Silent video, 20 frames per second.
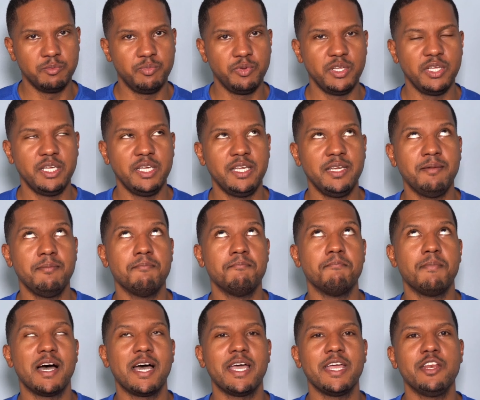be
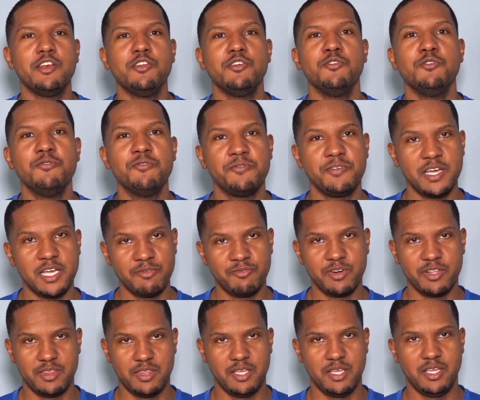my new
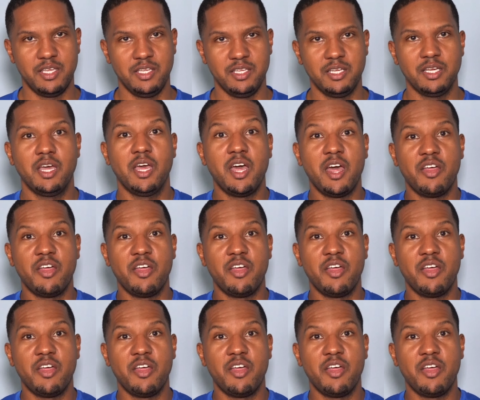favorite thing,